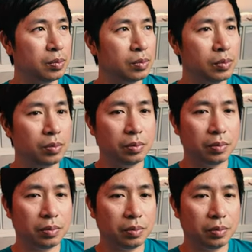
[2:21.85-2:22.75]

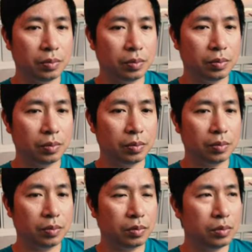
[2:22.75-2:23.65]

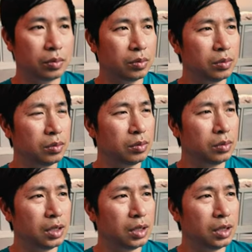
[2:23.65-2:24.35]
No one is speaking in this clip.